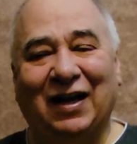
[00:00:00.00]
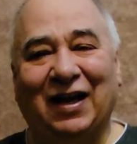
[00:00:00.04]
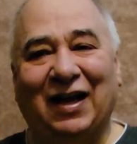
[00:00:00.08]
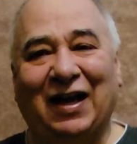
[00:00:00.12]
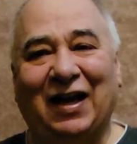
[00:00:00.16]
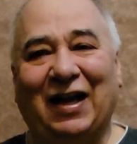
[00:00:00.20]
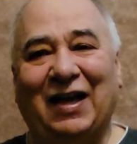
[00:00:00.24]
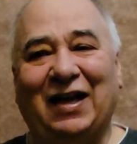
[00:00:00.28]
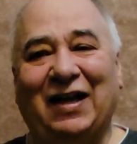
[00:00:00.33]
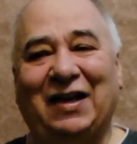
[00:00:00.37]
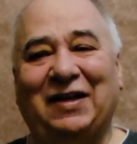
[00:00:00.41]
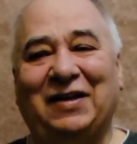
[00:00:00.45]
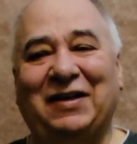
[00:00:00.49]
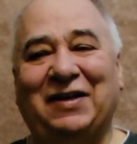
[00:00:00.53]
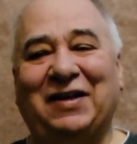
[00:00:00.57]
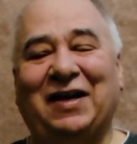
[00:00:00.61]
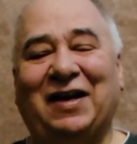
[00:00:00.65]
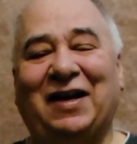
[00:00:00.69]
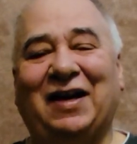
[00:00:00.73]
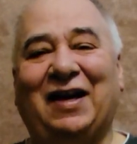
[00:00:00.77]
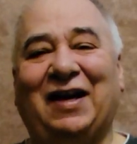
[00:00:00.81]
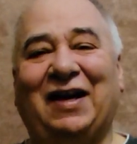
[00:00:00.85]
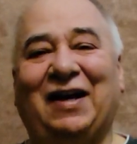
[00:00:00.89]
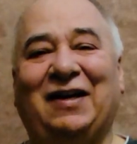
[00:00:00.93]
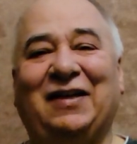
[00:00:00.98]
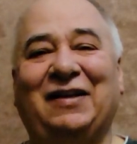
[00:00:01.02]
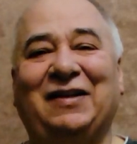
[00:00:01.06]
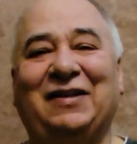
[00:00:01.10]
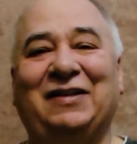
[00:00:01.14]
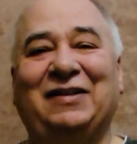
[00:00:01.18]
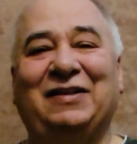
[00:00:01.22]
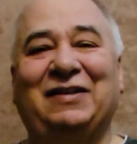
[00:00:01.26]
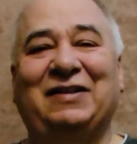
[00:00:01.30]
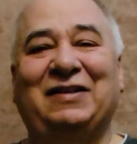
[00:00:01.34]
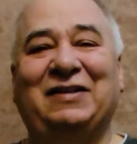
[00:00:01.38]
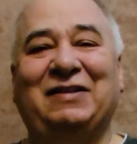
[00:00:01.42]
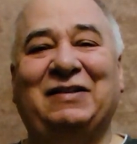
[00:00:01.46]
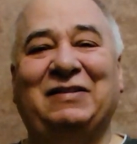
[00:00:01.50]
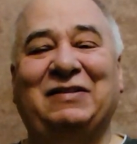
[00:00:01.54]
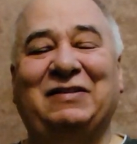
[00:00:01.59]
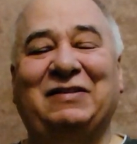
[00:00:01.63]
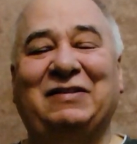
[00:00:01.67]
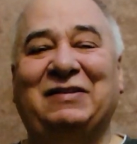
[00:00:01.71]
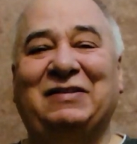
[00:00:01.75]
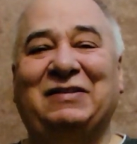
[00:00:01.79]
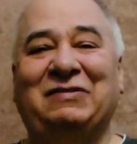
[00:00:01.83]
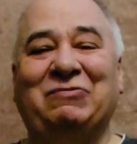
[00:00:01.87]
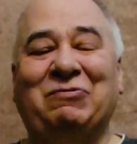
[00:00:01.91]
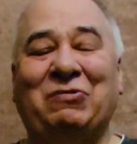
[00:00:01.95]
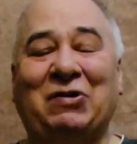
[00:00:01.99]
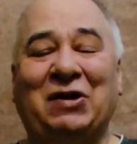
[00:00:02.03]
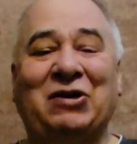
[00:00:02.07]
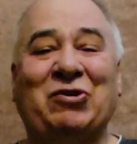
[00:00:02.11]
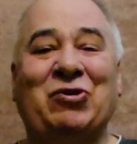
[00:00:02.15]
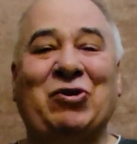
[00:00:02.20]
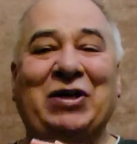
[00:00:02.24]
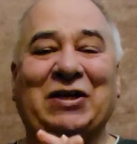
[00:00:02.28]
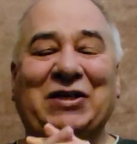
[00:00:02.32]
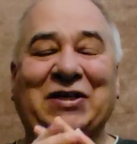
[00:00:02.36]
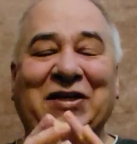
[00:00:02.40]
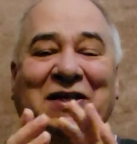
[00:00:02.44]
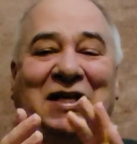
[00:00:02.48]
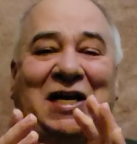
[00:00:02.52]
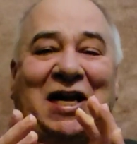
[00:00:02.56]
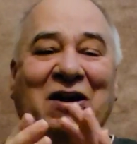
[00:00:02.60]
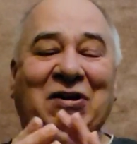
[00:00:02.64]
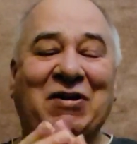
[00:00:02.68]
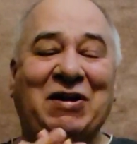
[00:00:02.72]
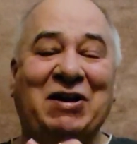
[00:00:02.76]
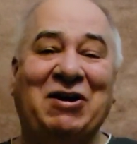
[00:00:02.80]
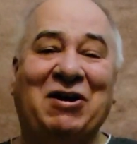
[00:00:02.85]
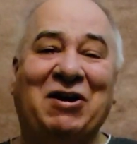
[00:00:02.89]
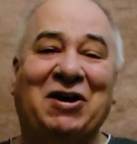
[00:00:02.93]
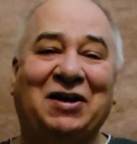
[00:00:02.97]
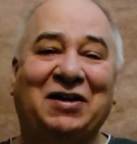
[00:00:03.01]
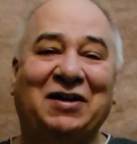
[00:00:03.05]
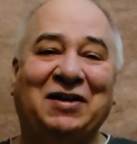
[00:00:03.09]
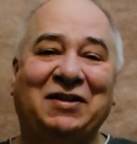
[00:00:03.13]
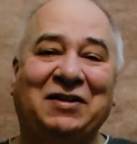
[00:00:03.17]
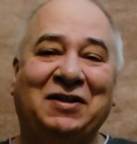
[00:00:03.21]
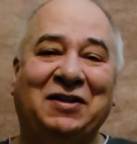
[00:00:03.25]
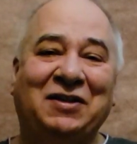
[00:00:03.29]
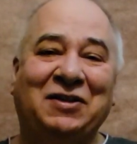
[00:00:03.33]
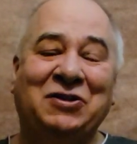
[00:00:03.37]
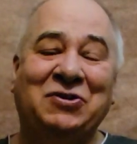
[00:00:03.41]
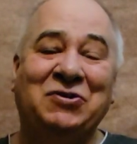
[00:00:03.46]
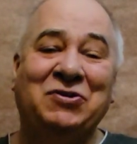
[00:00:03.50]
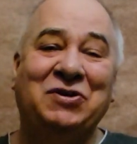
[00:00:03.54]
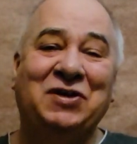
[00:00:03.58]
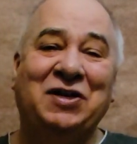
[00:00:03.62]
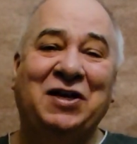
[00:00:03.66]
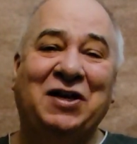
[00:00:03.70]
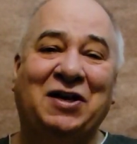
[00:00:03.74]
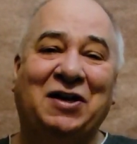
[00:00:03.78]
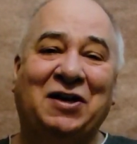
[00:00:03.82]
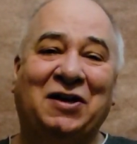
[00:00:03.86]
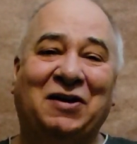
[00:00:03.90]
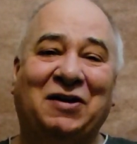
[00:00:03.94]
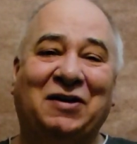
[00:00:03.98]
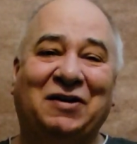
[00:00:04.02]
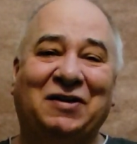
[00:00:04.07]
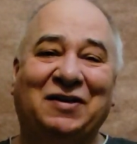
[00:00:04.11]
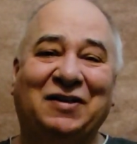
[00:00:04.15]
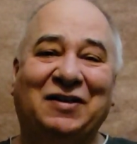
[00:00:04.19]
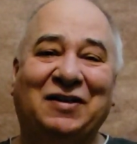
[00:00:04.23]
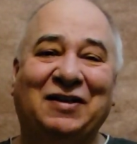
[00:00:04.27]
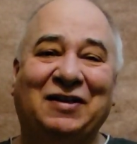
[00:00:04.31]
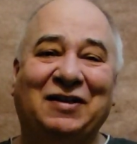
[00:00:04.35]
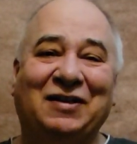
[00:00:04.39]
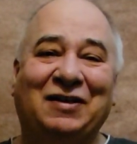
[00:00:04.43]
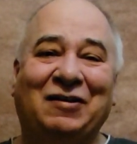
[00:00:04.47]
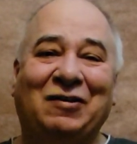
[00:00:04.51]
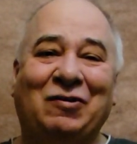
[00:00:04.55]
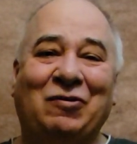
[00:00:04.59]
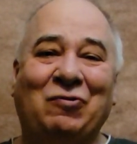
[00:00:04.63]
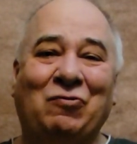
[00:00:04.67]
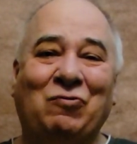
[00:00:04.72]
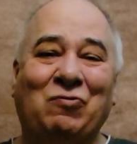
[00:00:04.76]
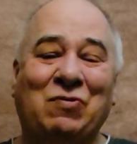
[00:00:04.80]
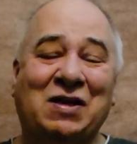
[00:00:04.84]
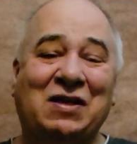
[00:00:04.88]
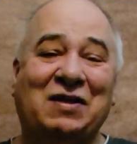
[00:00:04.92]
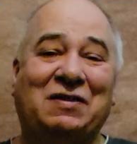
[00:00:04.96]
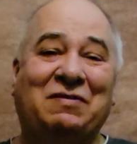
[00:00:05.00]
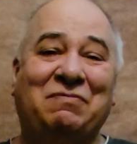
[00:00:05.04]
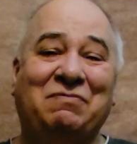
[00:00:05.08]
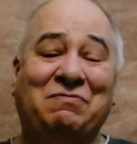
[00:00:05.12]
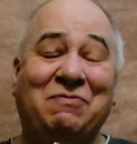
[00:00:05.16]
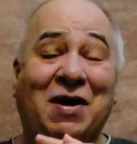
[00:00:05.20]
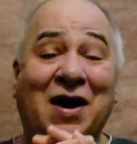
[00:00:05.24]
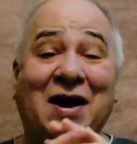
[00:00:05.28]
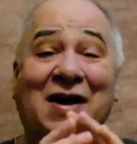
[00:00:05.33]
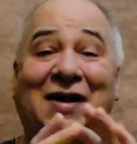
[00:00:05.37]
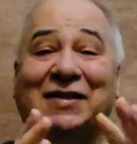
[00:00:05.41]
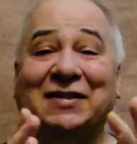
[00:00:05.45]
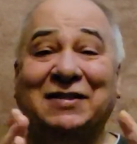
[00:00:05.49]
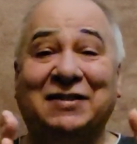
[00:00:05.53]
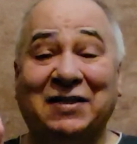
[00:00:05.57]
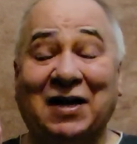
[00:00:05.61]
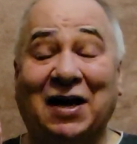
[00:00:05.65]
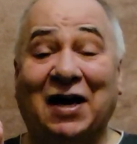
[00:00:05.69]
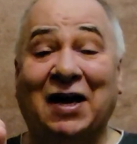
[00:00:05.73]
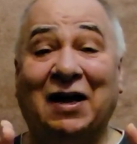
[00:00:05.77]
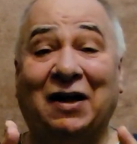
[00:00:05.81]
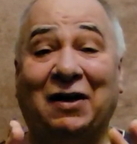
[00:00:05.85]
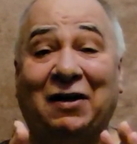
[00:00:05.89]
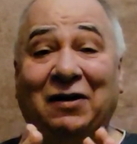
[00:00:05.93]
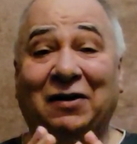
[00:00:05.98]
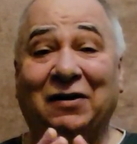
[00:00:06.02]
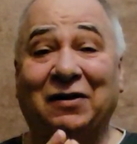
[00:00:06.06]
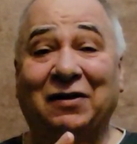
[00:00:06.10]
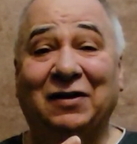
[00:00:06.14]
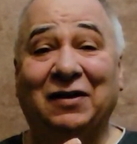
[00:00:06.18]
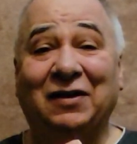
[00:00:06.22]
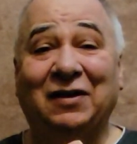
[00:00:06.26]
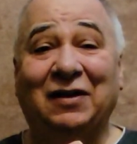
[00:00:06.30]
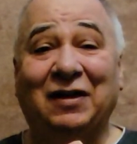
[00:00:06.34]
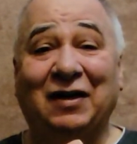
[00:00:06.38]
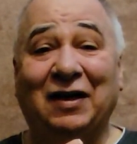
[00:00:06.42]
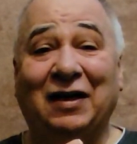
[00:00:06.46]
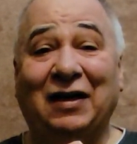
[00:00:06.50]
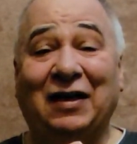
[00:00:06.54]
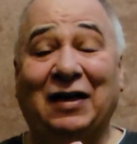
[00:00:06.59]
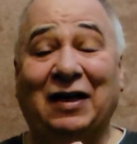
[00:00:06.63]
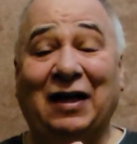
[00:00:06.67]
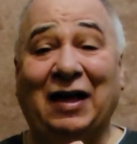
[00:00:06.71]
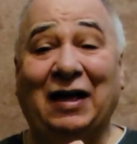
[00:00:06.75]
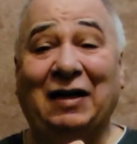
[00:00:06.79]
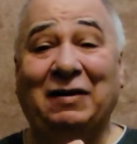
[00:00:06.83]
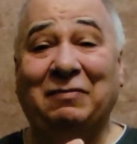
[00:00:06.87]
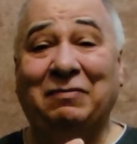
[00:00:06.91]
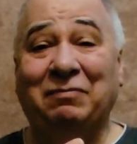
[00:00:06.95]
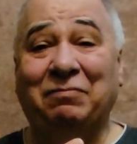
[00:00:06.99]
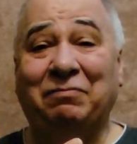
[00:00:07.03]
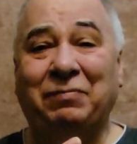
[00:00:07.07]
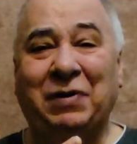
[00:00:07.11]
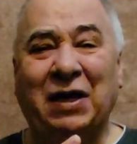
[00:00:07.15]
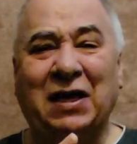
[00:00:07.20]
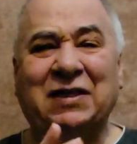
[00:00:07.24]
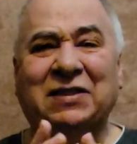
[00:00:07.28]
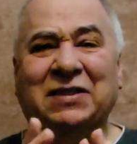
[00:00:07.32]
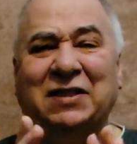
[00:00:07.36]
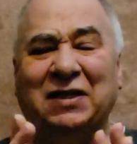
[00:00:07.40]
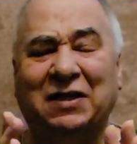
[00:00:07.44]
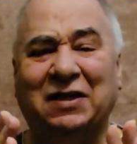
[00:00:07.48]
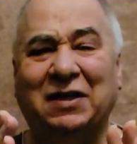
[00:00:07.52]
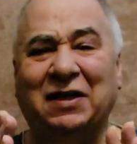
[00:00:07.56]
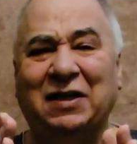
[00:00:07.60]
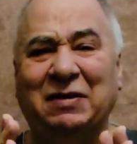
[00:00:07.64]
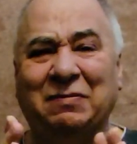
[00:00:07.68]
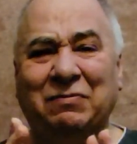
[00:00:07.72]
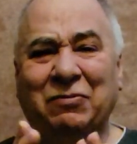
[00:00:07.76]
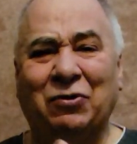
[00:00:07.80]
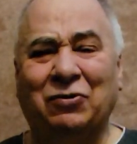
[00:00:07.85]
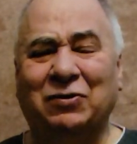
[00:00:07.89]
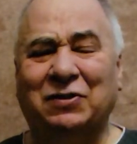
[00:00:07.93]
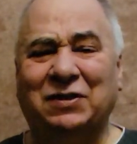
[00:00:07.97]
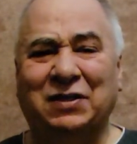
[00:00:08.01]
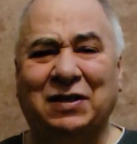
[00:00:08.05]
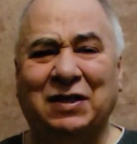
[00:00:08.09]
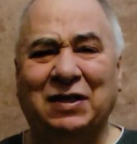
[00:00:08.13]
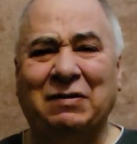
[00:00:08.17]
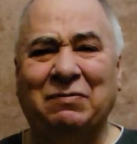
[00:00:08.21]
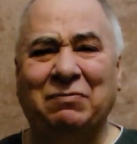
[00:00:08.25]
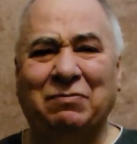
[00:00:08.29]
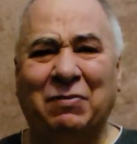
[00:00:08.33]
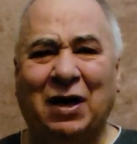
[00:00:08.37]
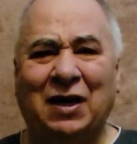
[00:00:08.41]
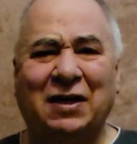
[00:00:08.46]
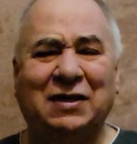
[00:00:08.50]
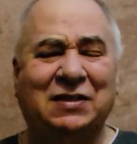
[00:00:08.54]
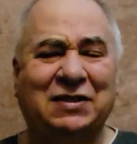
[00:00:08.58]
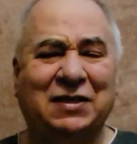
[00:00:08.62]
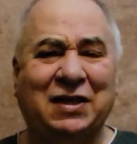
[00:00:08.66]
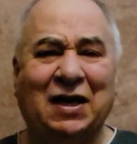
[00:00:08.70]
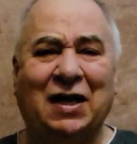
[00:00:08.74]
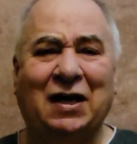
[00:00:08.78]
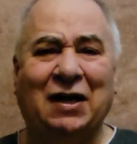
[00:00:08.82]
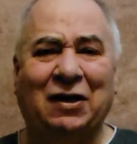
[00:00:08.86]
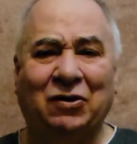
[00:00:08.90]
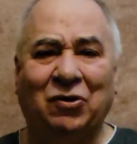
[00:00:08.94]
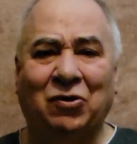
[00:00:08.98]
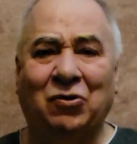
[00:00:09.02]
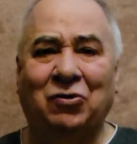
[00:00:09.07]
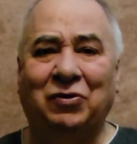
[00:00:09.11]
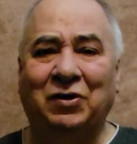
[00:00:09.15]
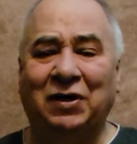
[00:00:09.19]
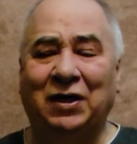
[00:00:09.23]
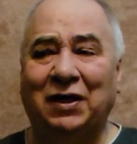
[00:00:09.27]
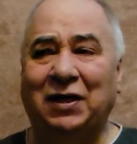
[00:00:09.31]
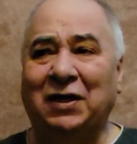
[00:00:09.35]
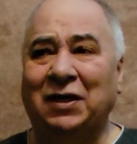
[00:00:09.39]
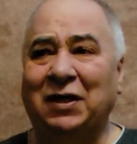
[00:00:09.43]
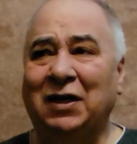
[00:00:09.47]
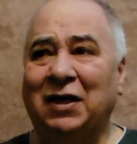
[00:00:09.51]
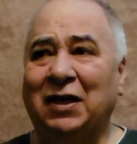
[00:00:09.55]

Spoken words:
and we're going to carry on in the new year with my style, and basically mostly my style only.